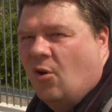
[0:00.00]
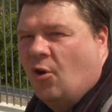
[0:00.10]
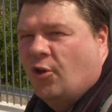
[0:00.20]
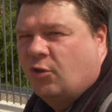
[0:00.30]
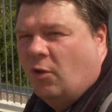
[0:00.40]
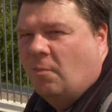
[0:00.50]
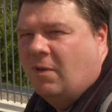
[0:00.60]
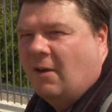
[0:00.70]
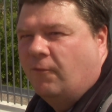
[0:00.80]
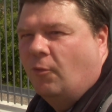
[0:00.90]
Also on the
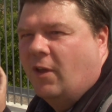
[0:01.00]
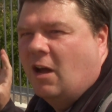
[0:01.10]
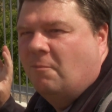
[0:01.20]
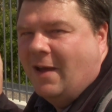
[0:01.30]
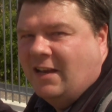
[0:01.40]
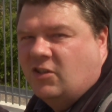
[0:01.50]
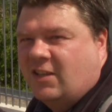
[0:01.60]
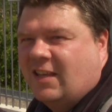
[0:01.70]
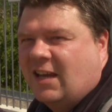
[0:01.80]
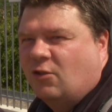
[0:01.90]
platform there are
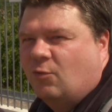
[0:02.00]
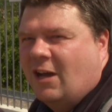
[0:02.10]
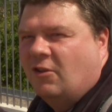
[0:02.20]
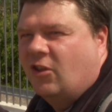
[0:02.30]
benches here as well,